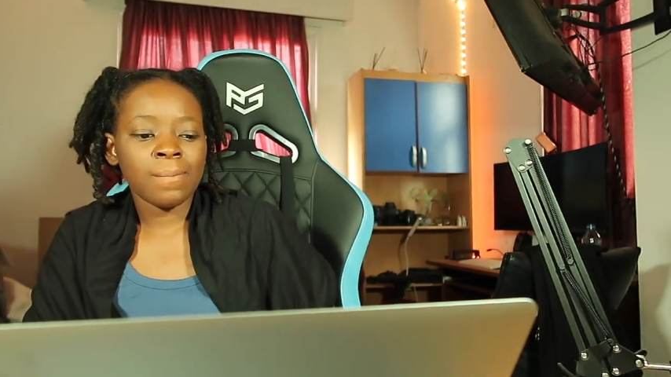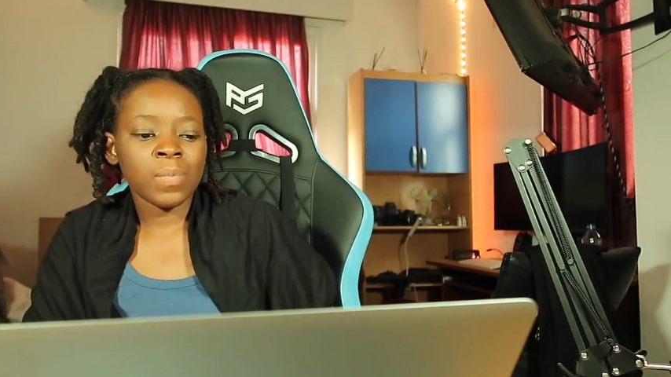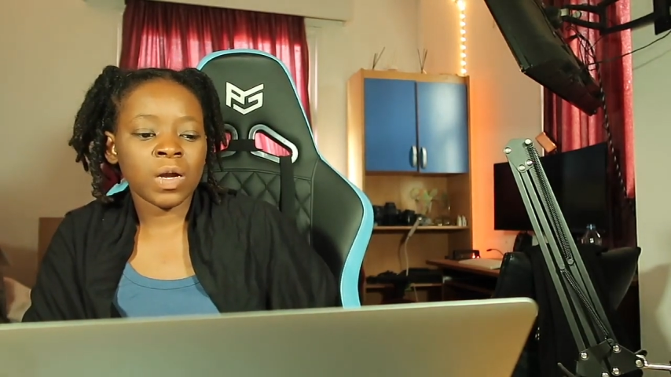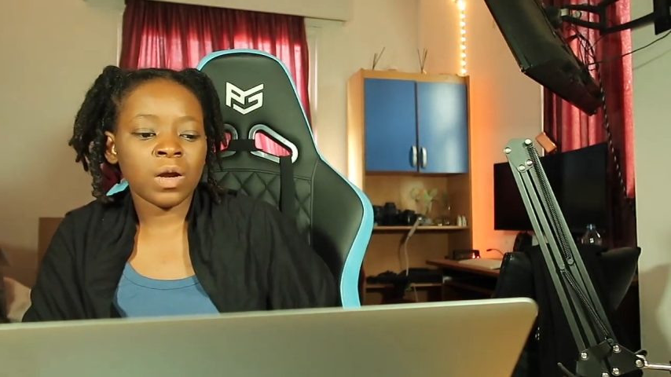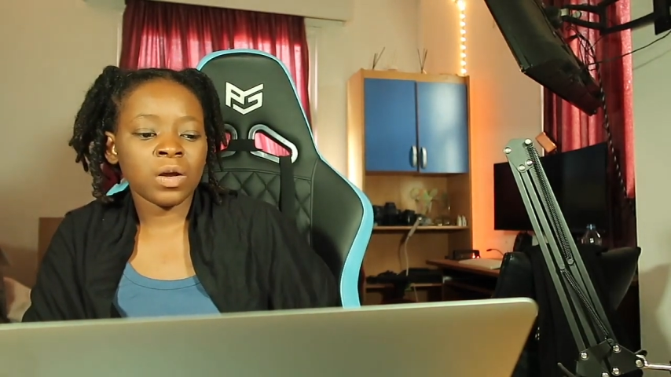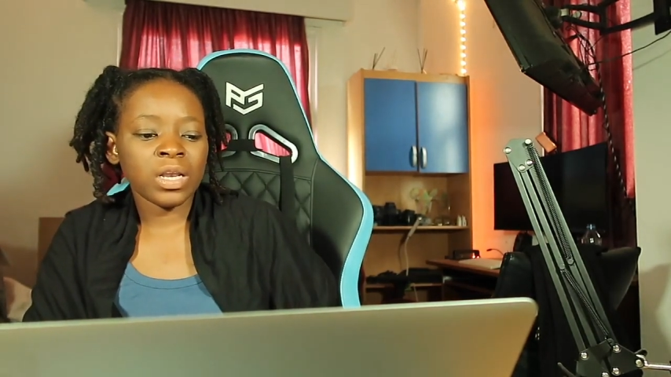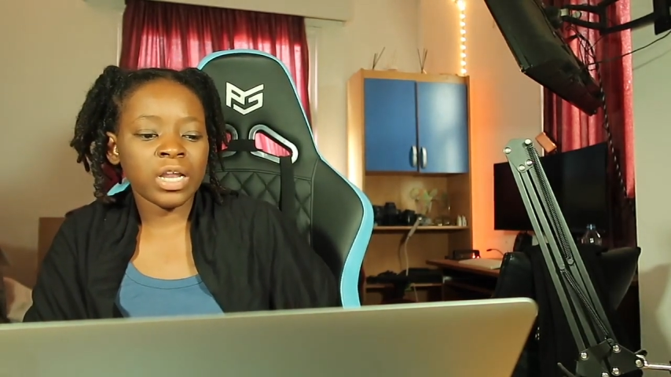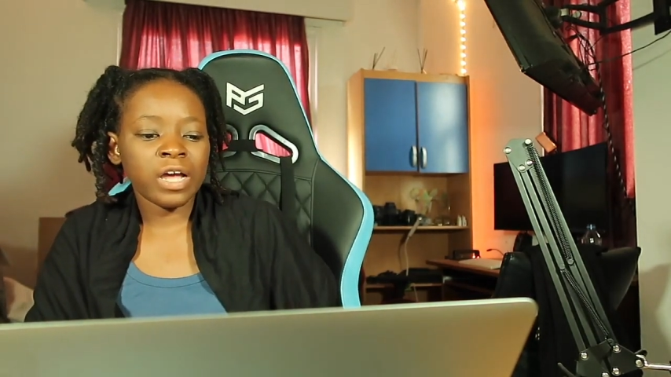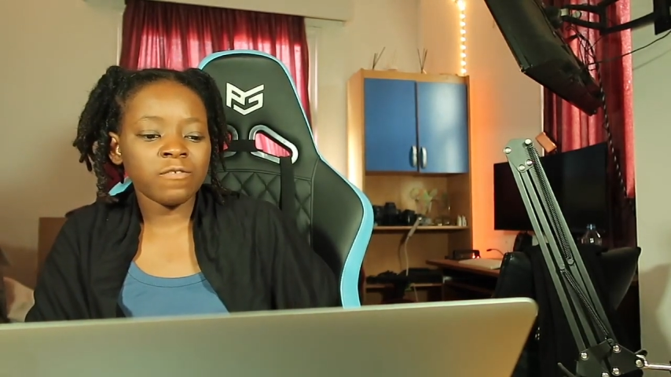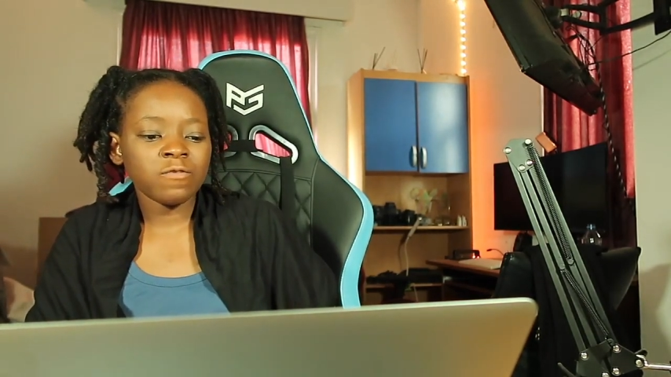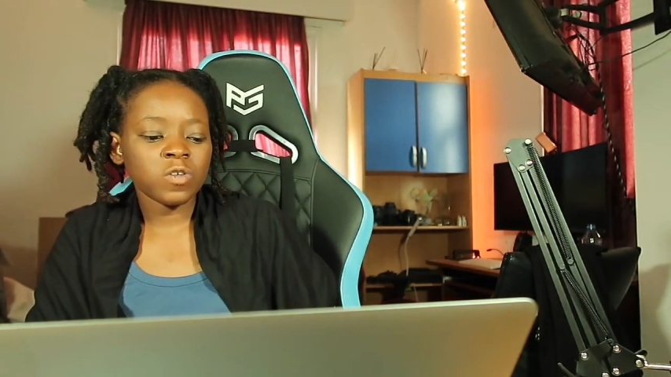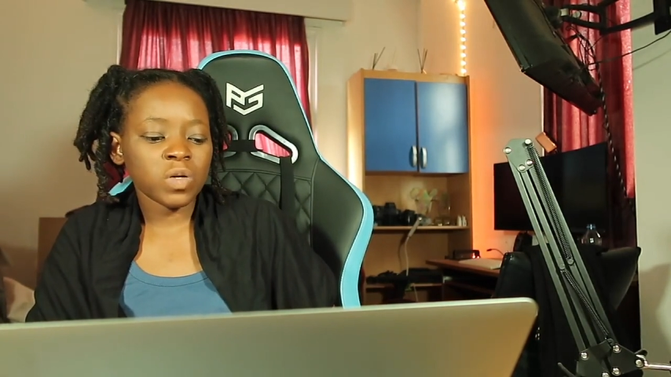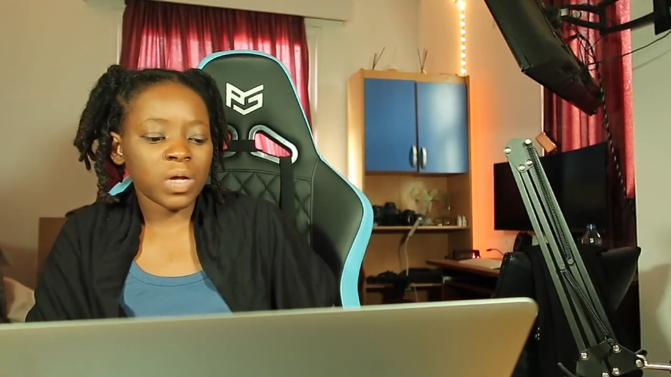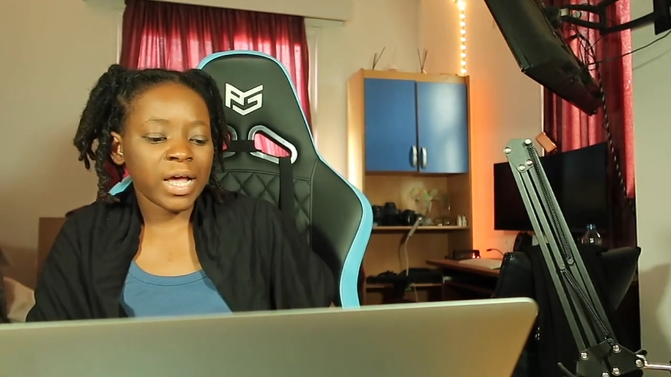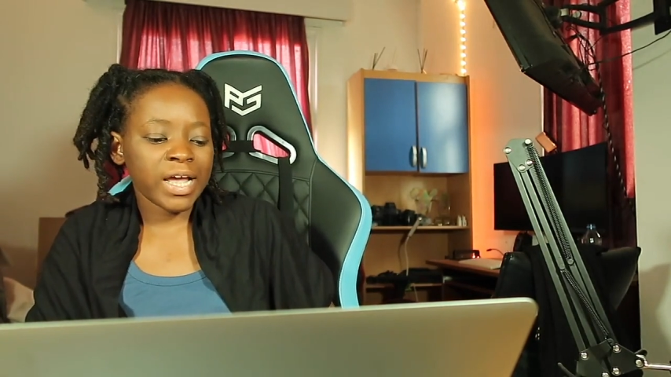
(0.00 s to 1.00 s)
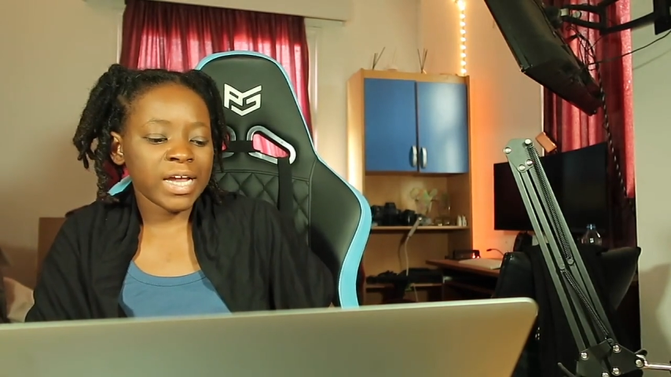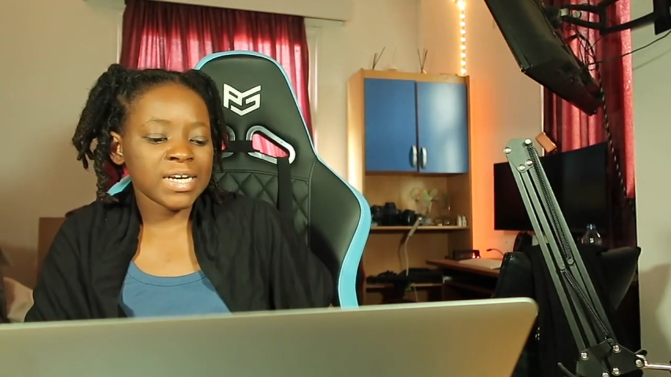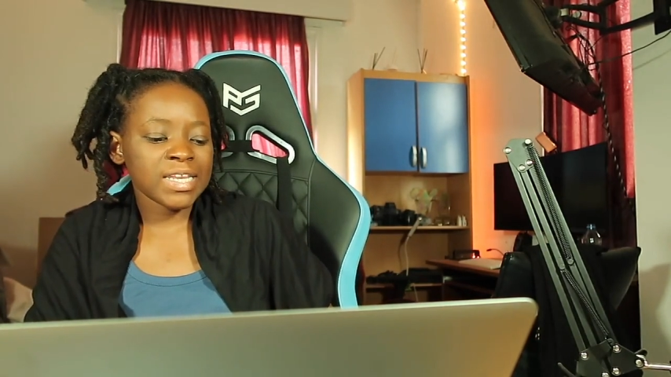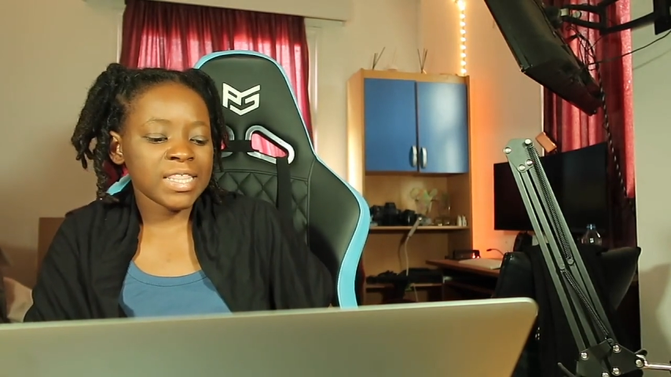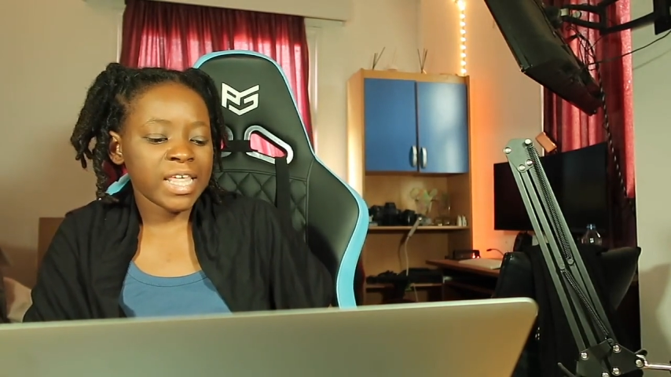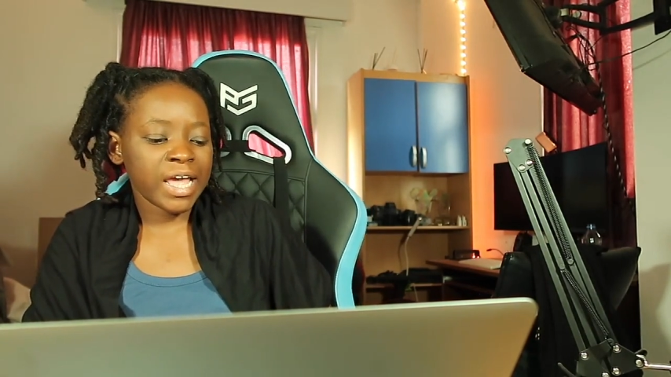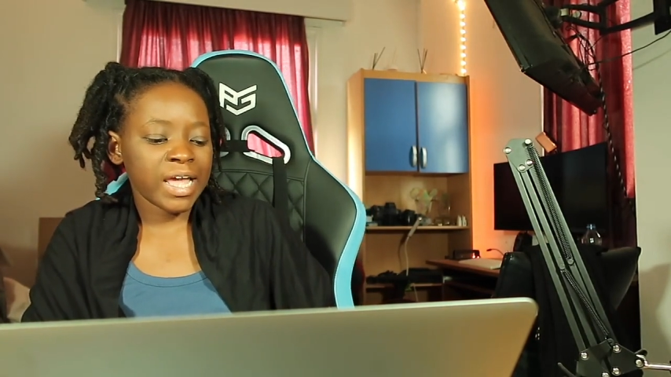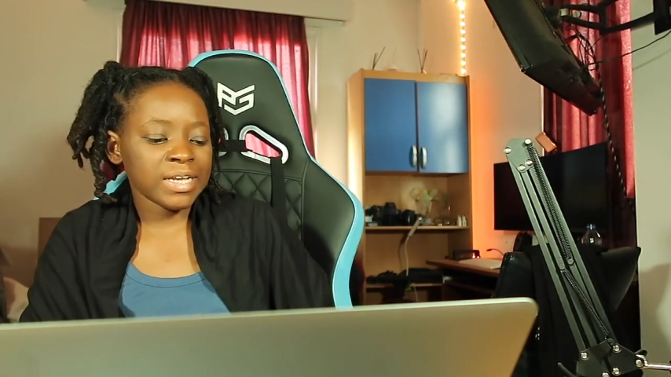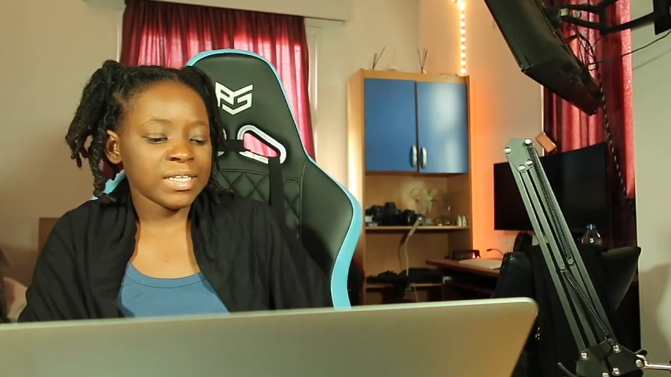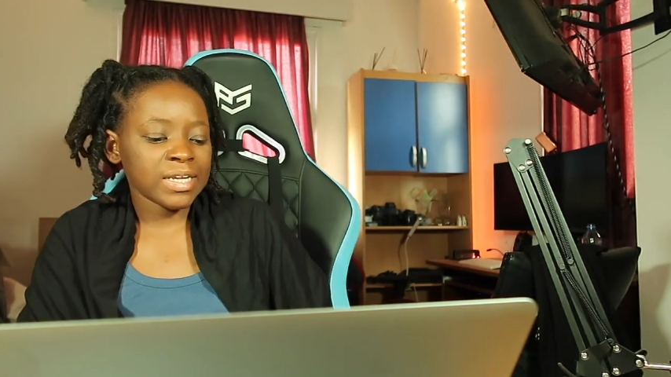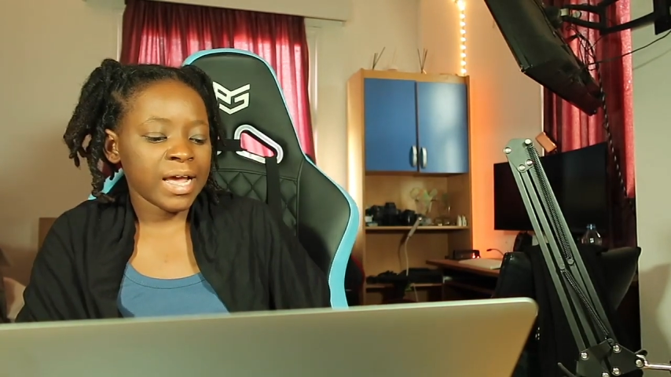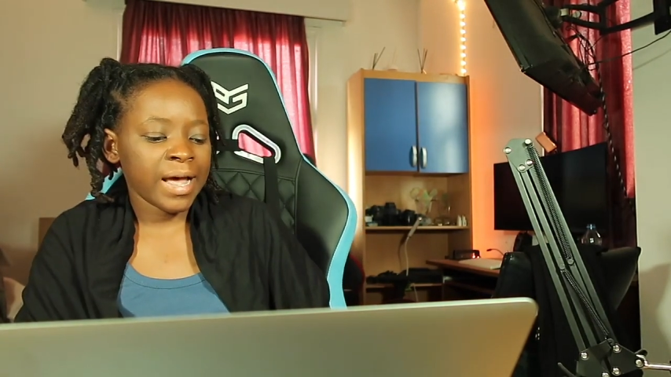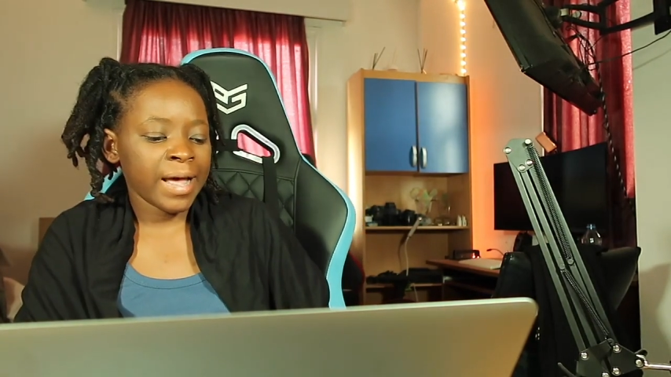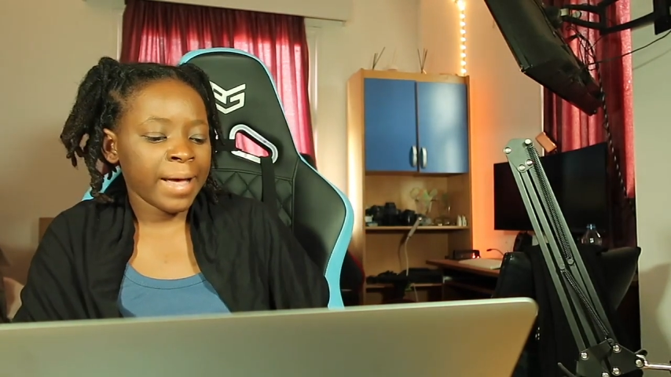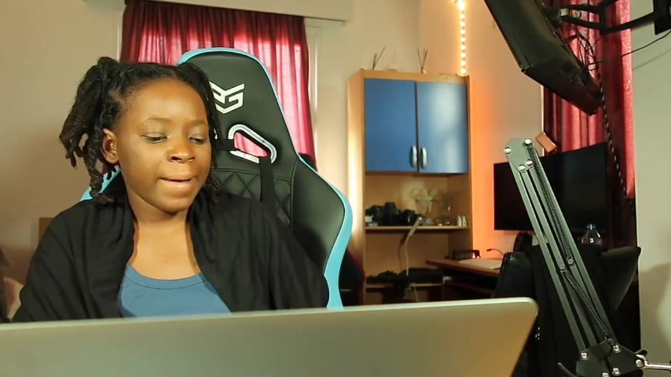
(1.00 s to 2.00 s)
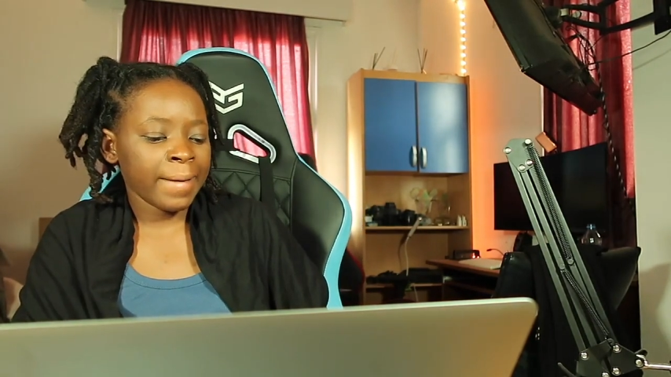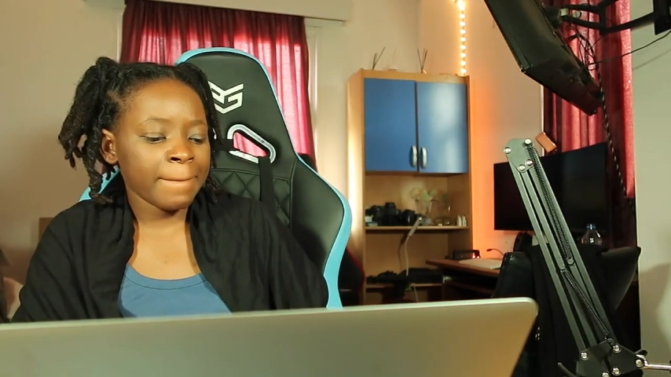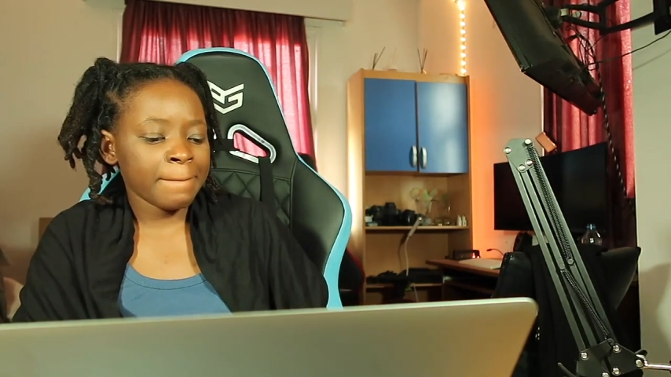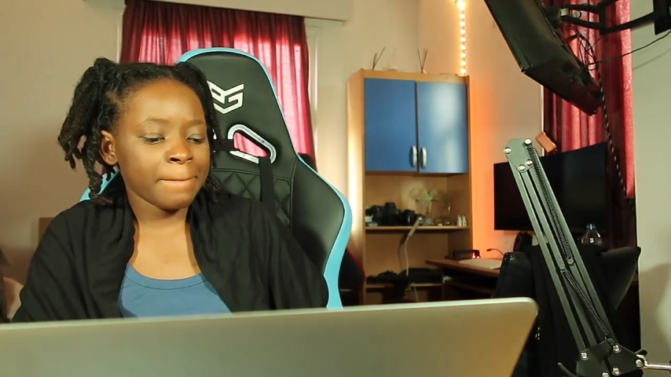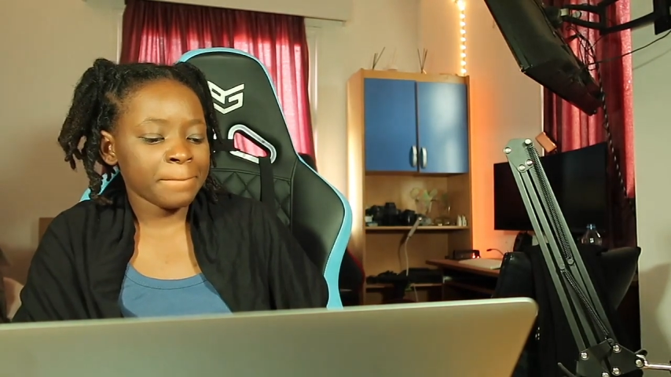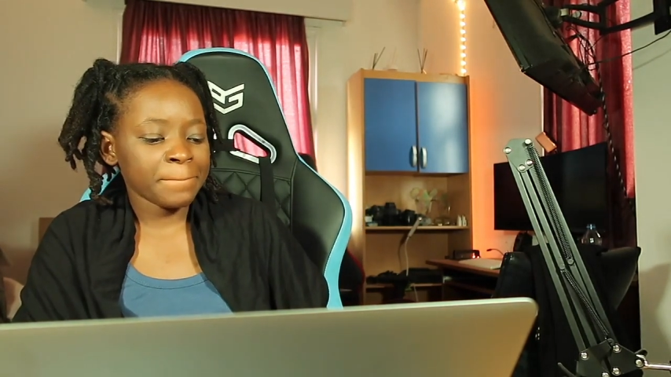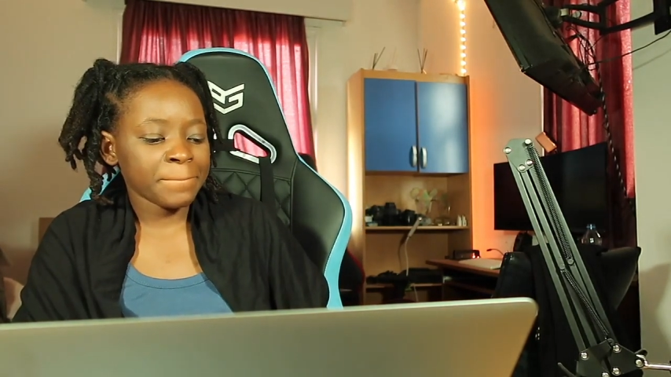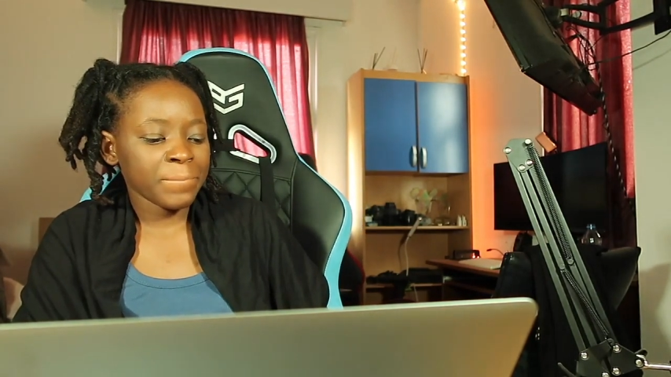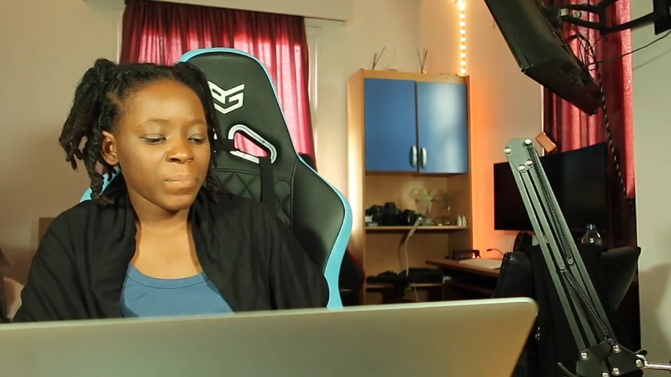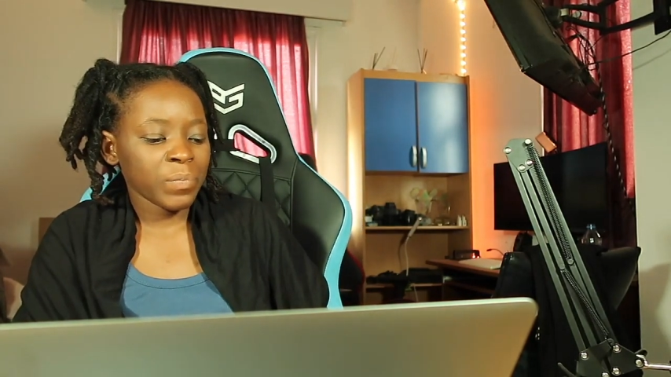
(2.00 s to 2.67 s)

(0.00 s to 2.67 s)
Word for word: But I'd love to add that um,